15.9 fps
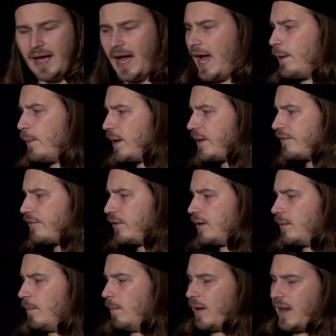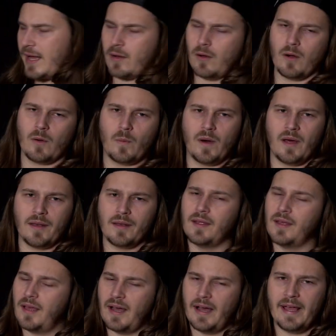I went for a Blackhawk one.
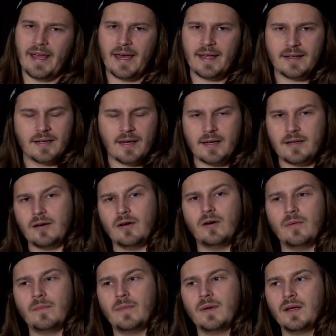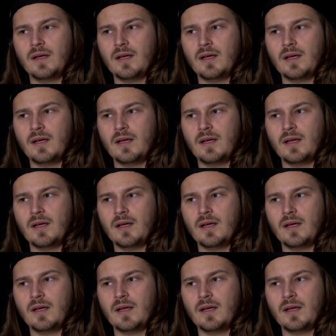I had it at home.